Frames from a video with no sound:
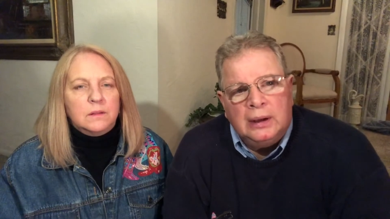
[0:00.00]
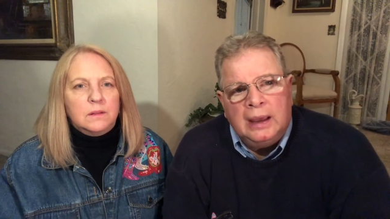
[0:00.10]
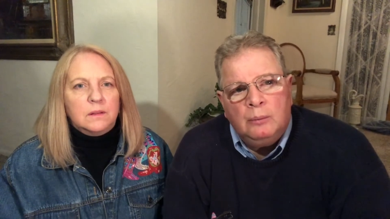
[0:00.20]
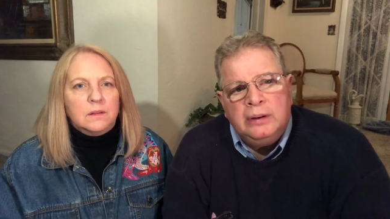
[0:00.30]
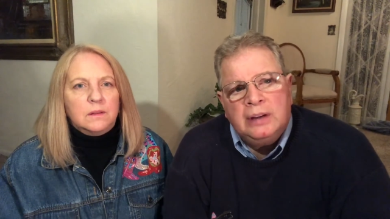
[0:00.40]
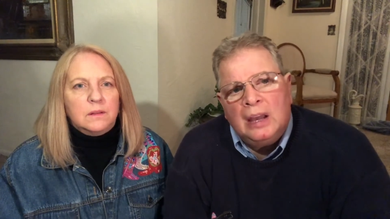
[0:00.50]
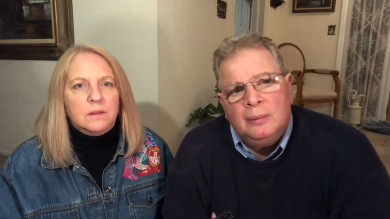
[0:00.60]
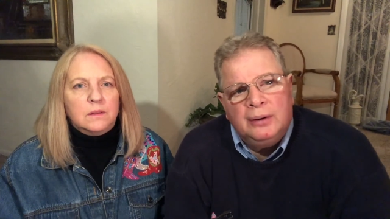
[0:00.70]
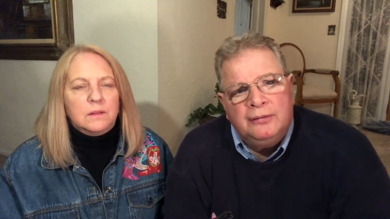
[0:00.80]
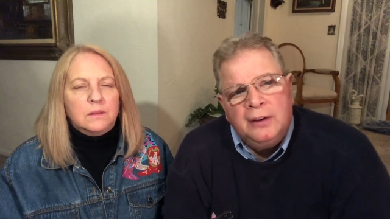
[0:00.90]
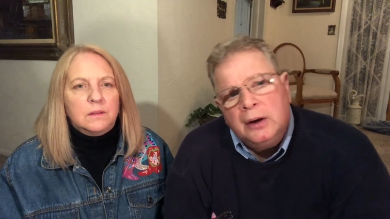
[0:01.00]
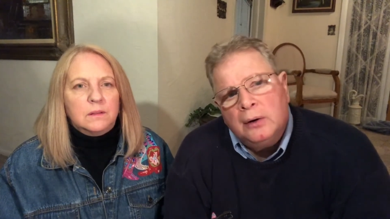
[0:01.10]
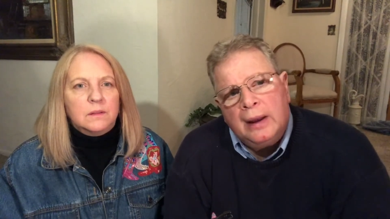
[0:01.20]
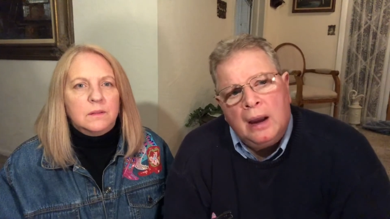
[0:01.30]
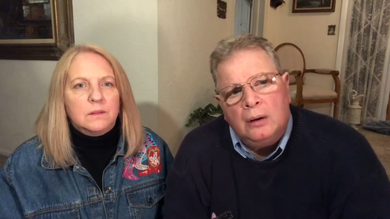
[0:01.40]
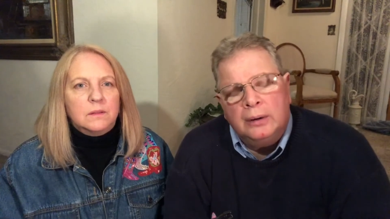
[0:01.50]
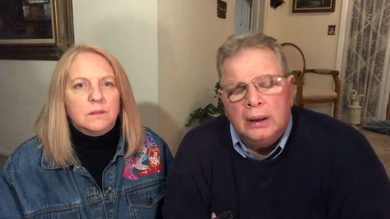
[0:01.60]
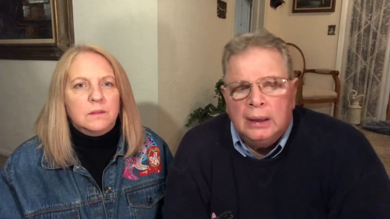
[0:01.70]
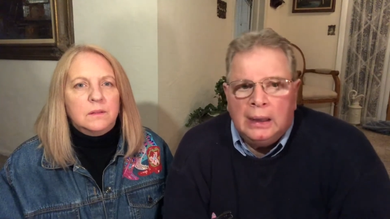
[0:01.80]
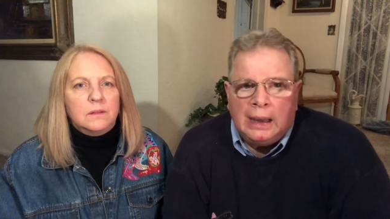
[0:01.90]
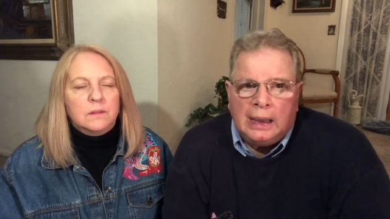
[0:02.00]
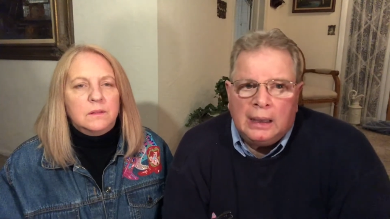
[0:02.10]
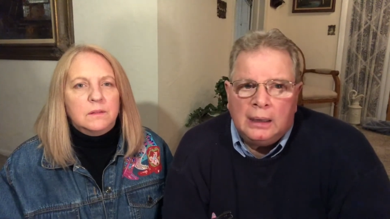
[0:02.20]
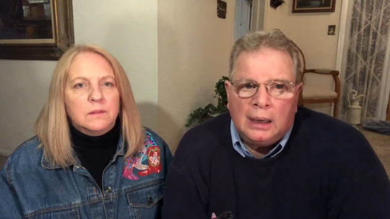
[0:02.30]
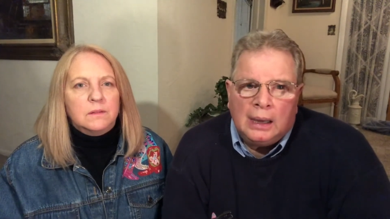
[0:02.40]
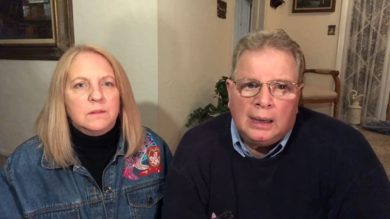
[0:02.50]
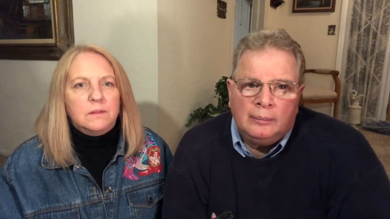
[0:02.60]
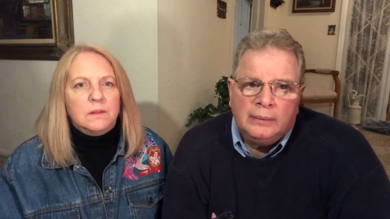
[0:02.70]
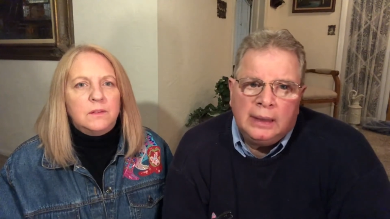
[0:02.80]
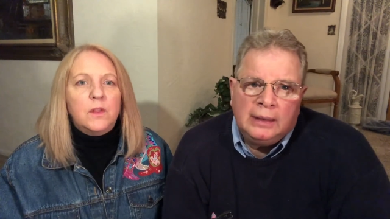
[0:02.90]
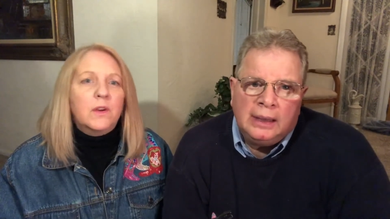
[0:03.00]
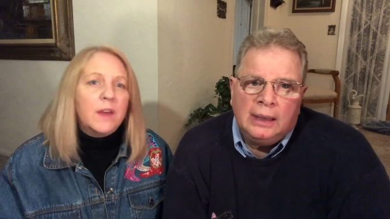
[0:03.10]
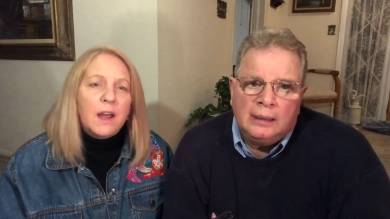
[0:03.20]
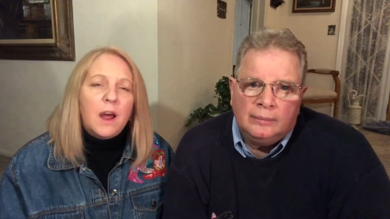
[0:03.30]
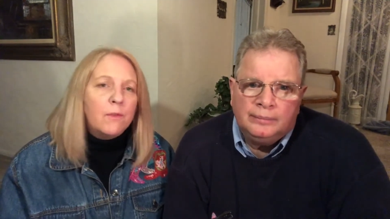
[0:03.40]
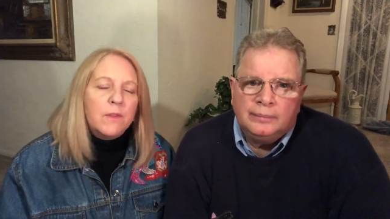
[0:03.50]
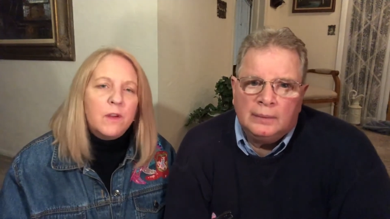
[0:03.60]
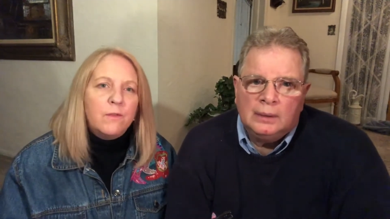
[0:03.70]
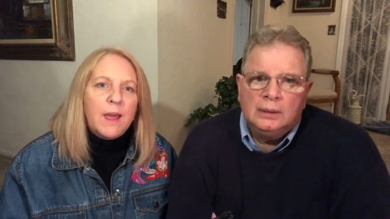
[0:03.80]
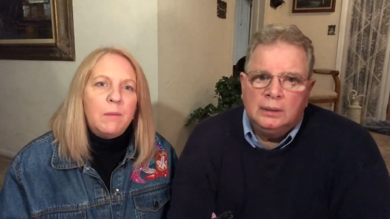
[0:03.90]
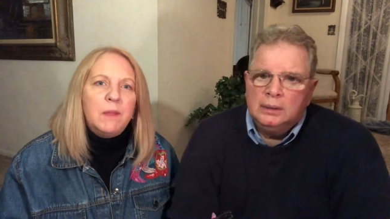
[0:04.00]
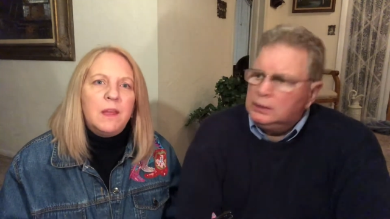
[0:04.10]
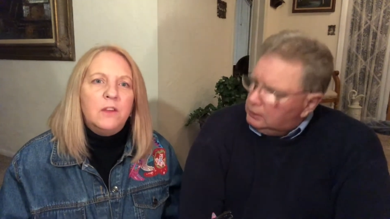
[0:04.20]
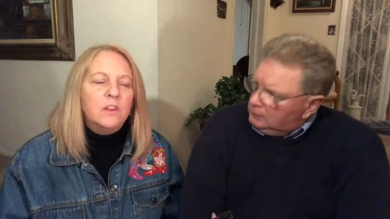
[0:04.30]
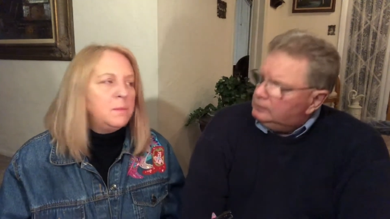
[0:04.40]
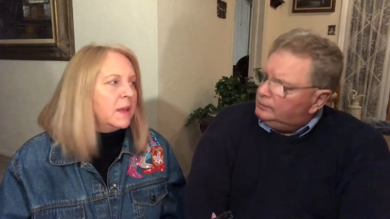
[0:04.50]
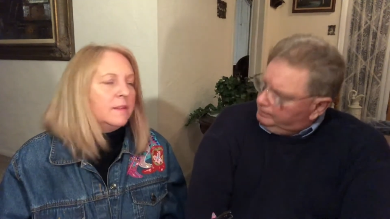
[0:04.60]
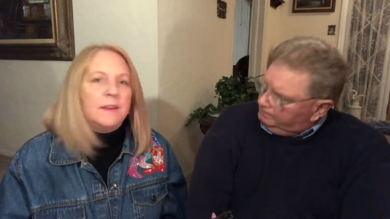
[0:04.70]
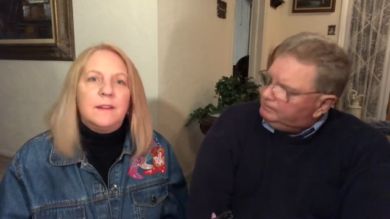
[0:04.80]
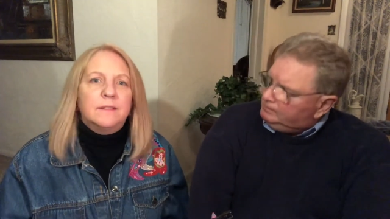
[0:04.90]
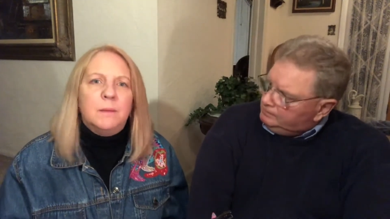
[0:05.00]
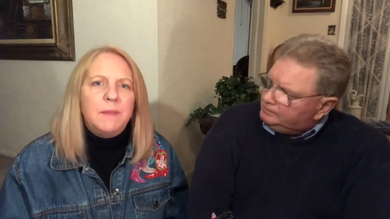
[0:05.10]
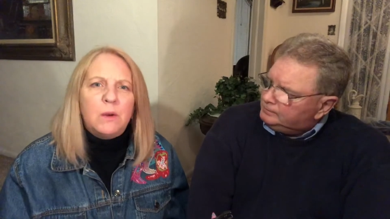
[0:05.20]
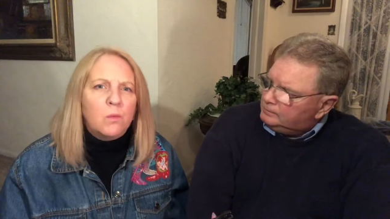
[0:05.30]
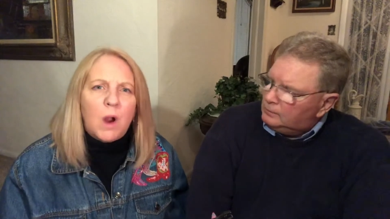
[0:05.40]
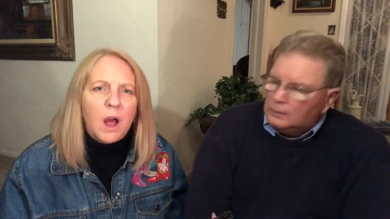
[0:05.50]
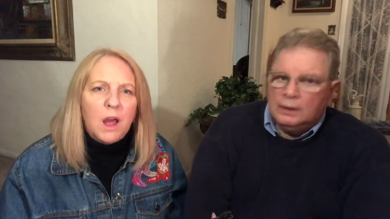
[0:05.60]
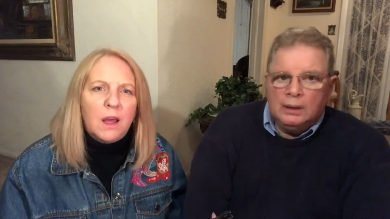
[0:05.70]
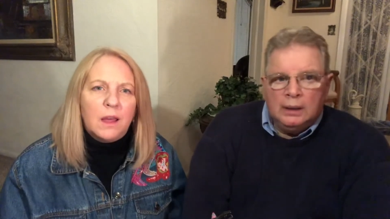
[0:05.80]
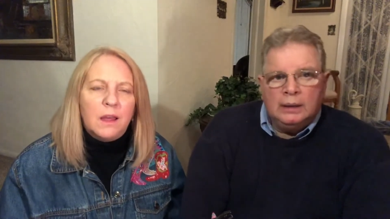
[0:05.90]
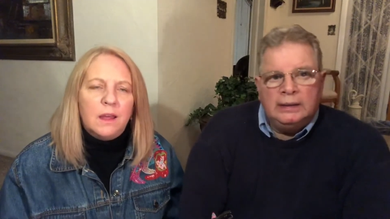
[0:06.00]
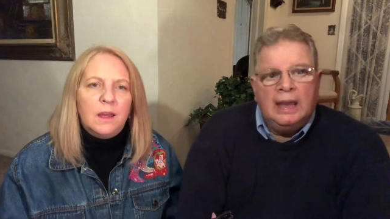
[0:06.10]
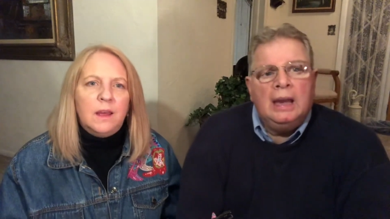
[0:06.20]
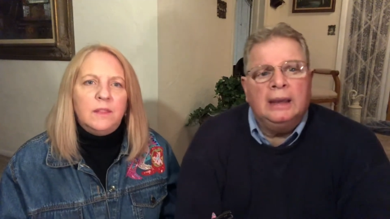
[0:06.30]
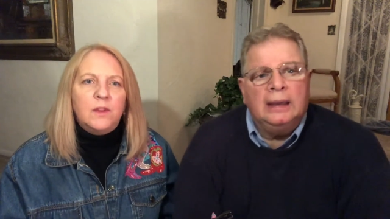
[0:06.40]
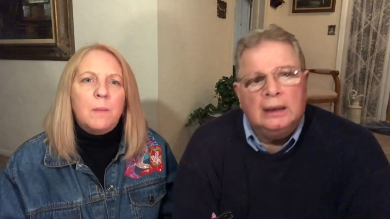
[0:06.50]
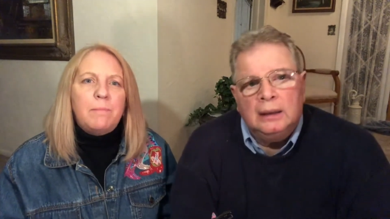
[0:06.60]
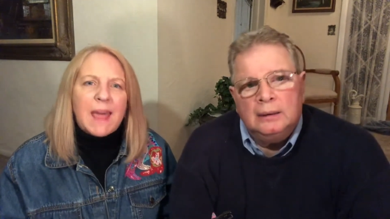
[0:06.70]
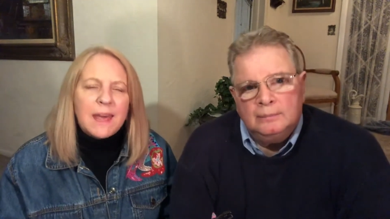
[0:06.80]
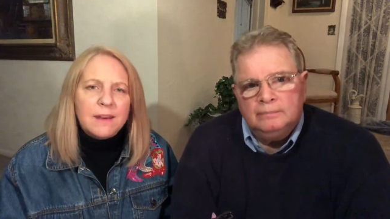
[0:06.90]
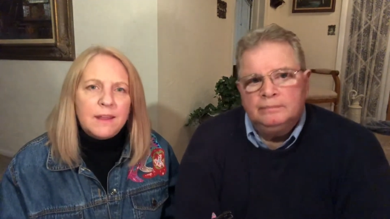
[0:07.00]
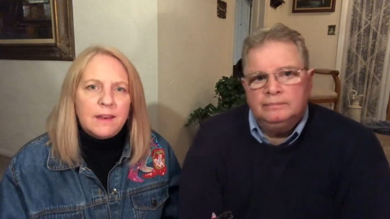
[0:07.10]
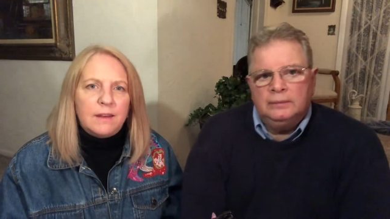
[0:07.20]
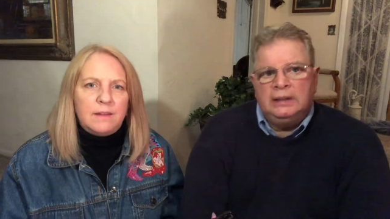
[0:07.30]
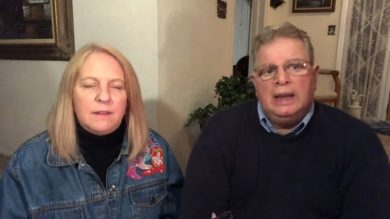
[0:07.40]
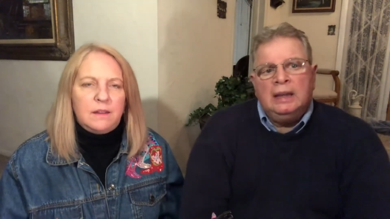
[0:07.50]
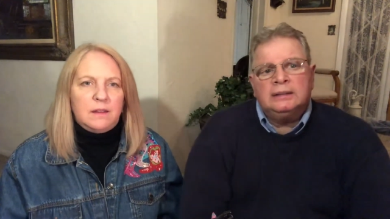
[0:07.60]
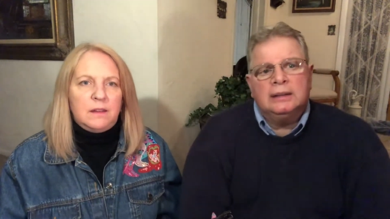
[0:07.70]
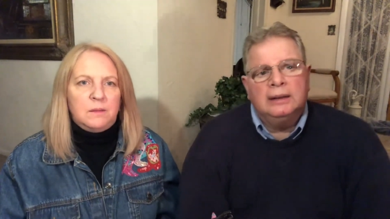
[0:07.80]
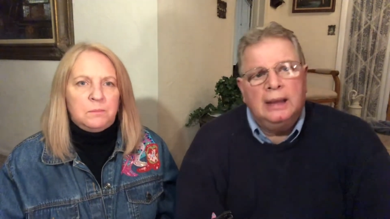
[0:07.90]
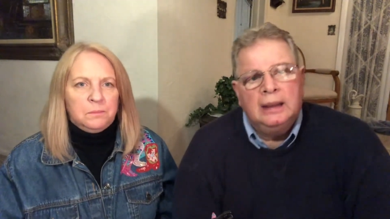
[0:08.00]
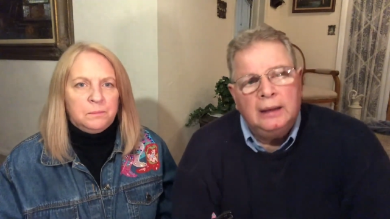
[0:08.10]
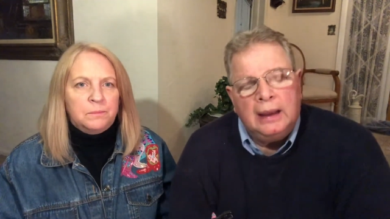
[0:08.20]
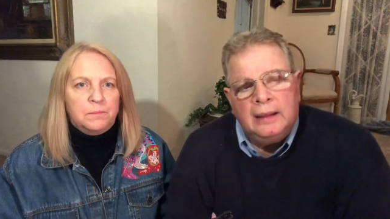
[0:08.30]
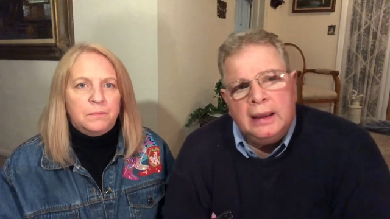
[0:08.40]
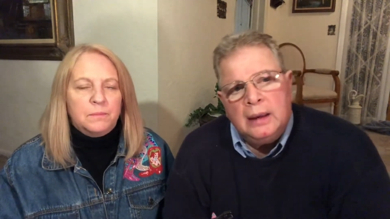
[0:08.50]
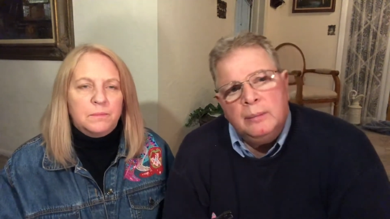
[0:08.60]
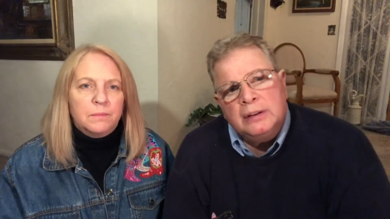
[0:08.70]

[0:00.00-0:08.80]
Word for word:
Speaker 1: and we tell him to figure it out. And, uh, so and they're
Speaker 2: cut off from their family just because they did something wrong. Yeah, they're abandoned.
Speaker 1: Yes, and, and and they commit